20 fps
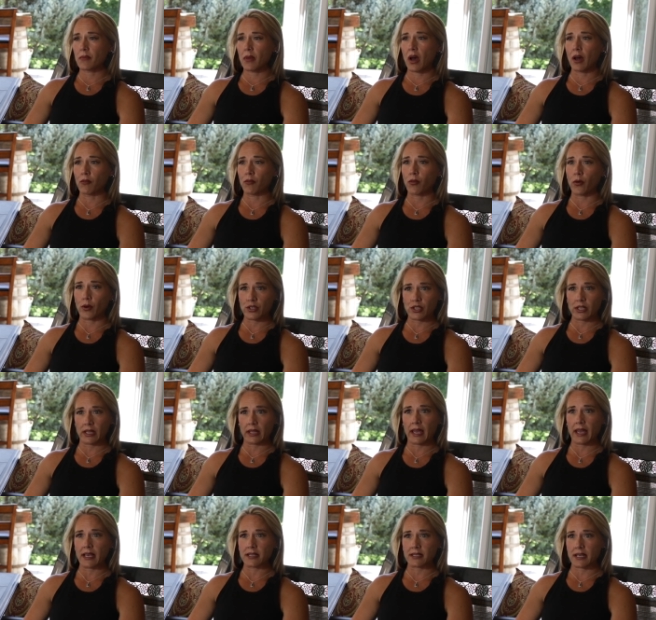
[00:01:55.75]

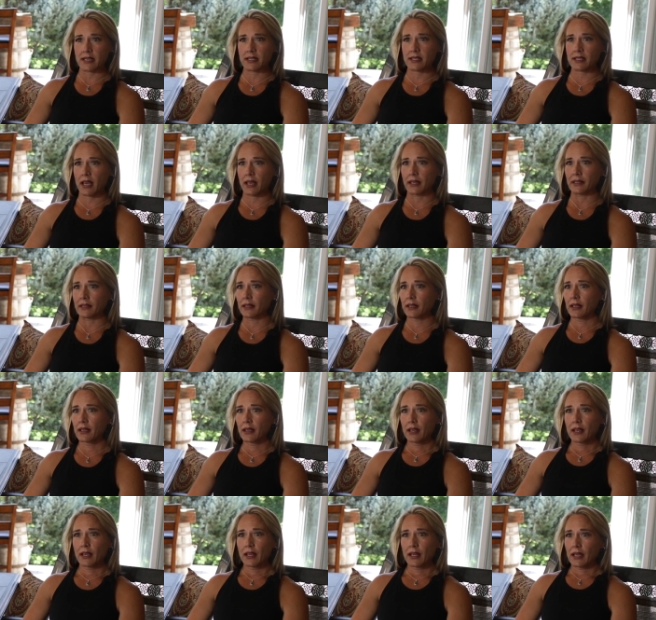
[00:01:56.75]
Unfortunately, as I said,
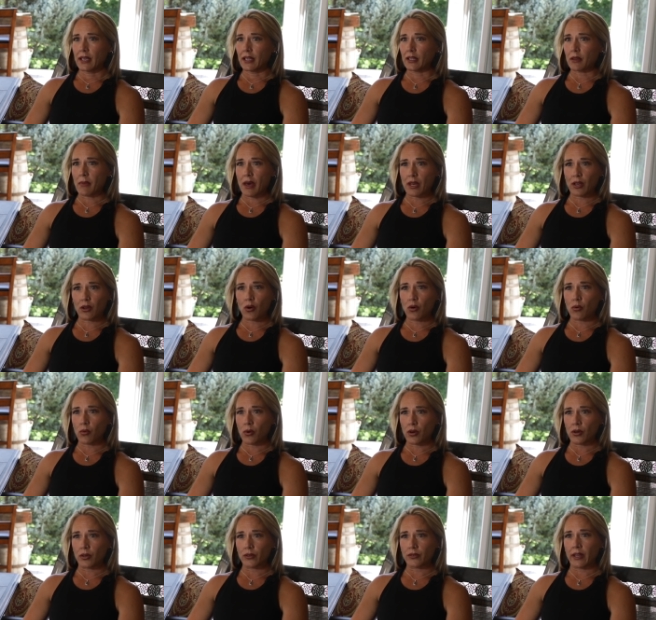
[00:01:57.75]
in the medical
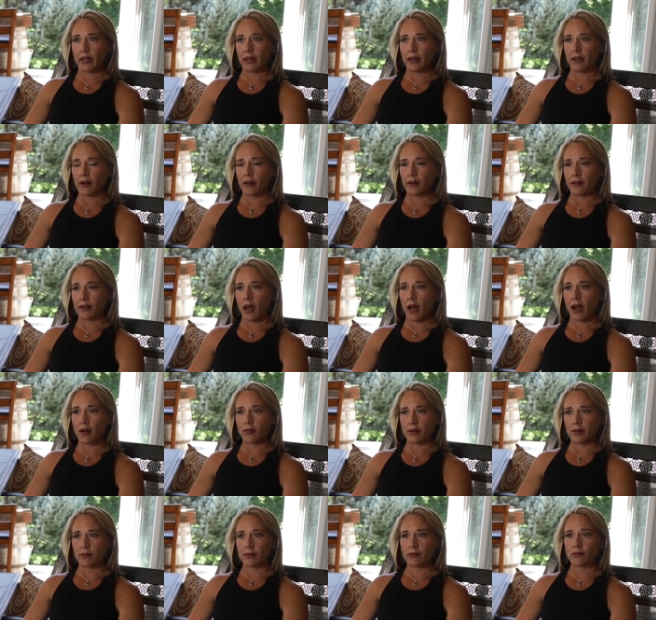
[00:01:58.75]
world, they are not
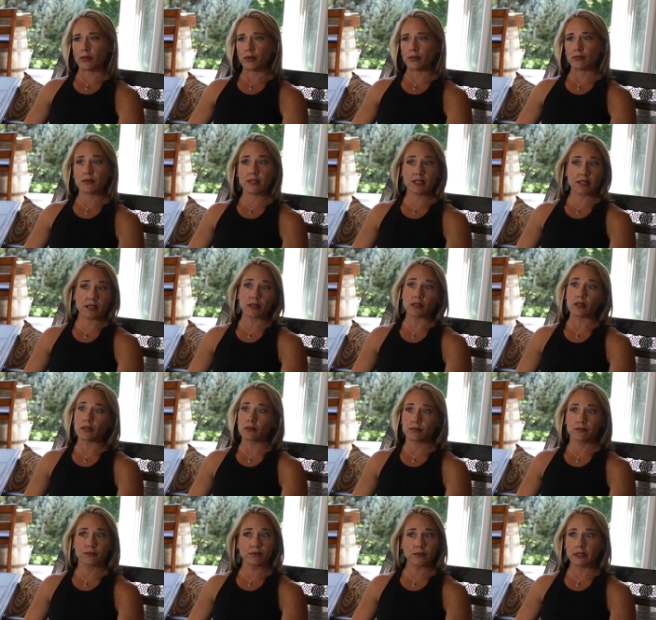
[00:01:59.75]

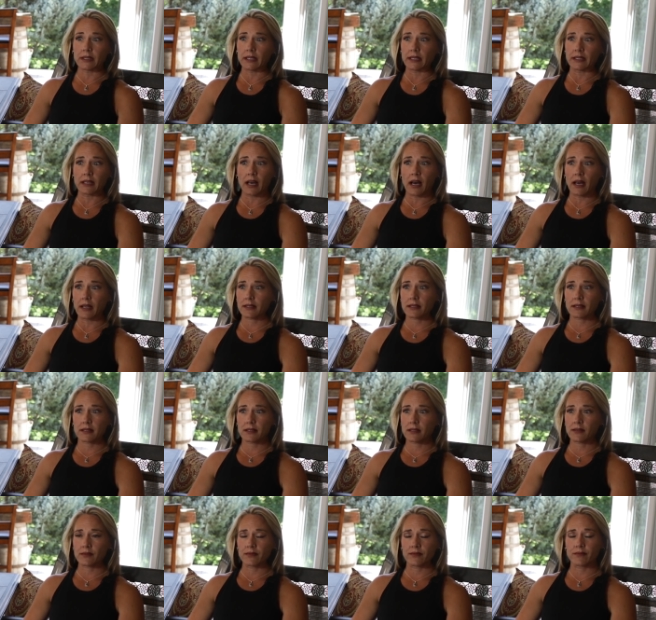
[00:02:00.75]
still really not
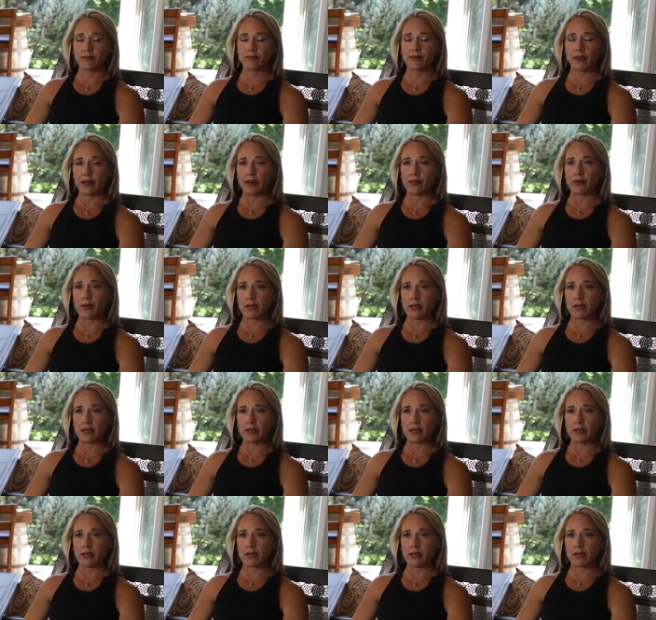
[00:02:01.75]
very